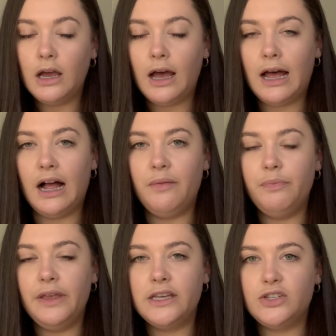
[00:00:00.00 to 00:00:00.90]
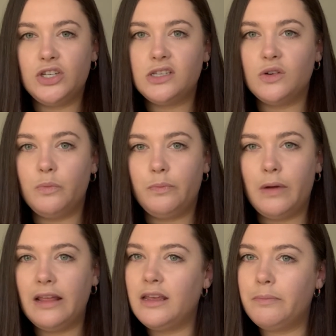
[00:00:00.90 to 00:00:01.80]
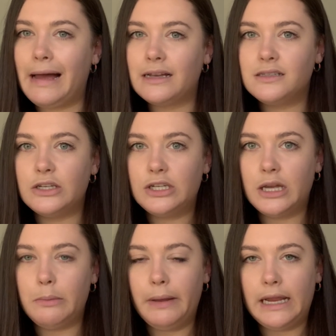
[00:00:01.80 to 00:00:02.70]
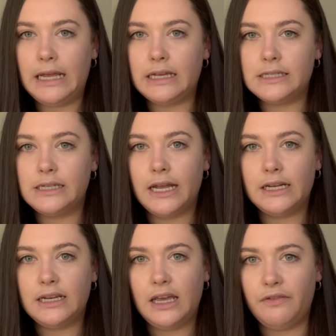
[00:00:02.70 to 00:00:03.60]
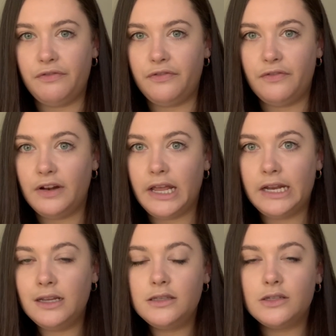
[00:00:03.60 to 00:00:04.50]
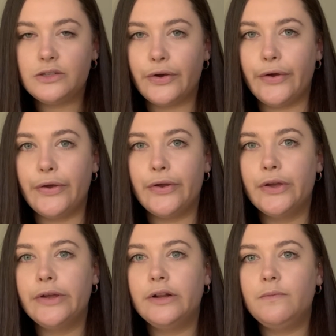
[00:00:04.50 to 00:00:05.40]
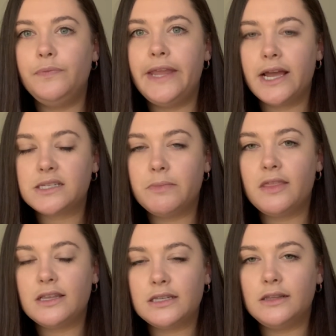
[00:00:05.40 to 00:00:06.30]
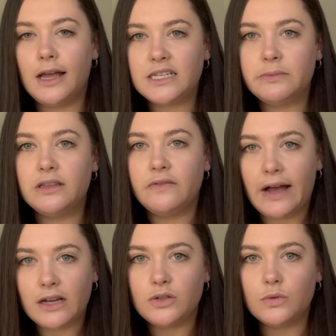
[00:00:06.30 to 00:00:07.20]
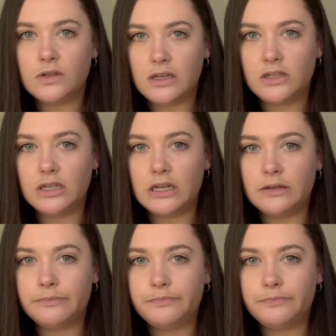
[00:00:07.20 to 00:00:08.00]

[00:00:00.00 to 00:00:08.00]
um, is just, a, I think, back stitching and beading is needed if needed. So next month is the last month of actual stitching.